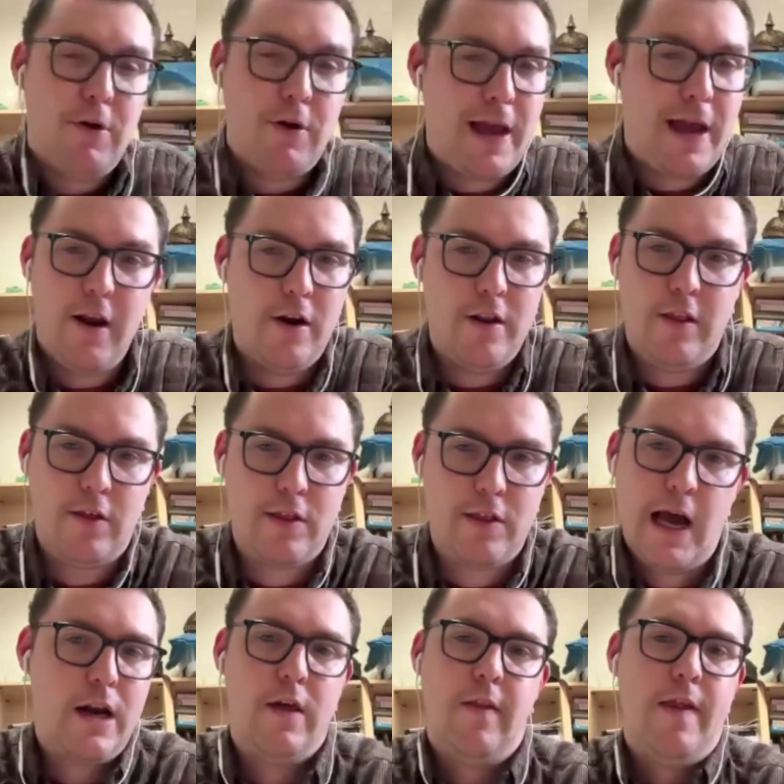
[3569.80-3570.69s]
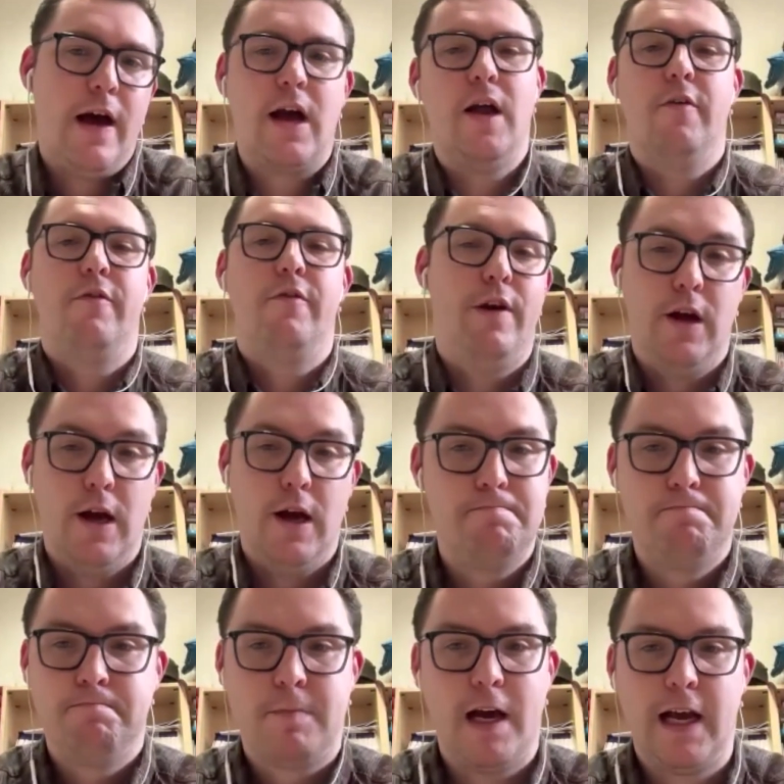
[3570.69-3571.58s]
Pat Buchanan is exactly that kind of
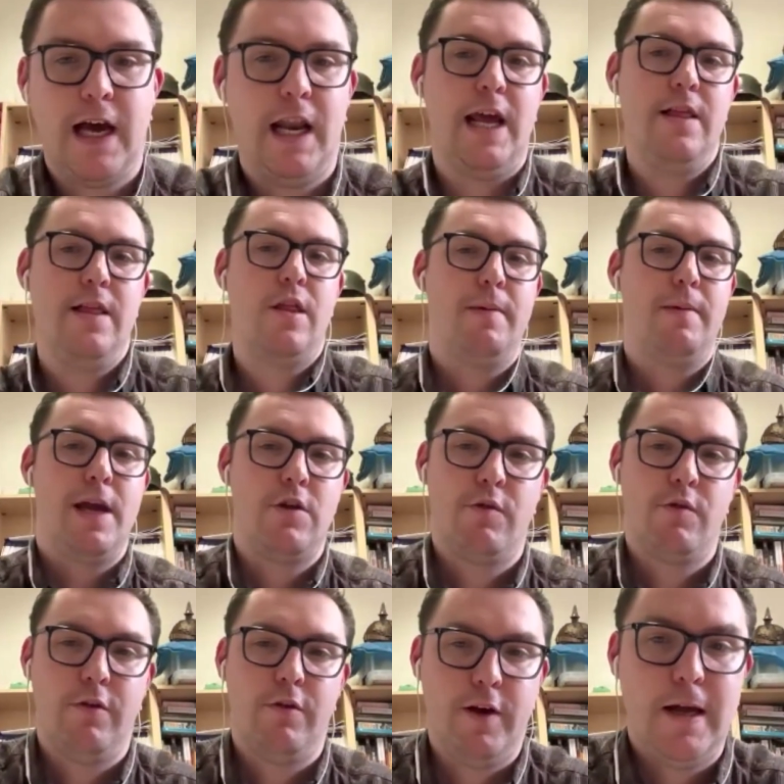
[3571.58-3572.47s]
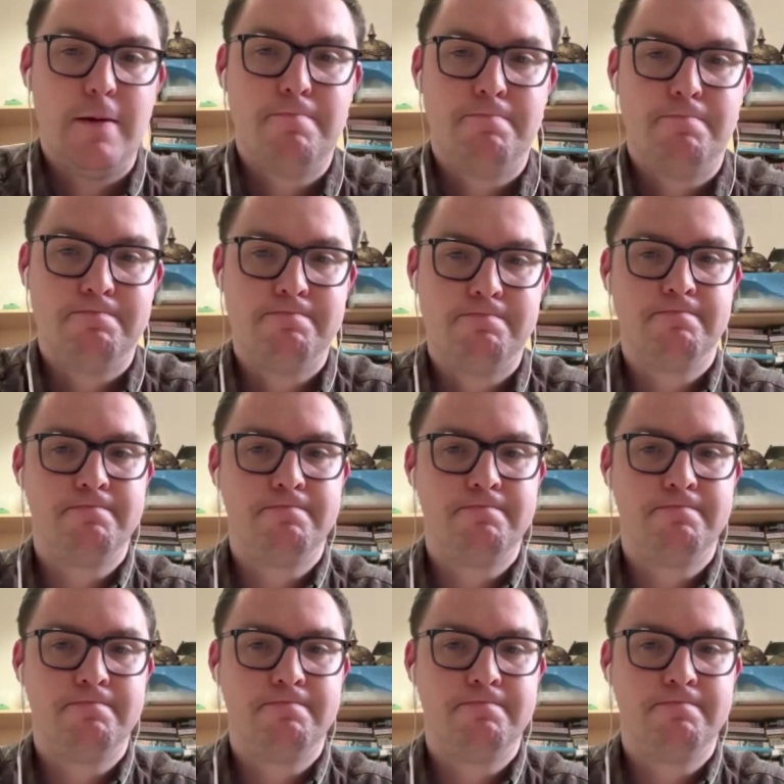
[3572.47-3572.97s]
figure, that kind of intermediary figure.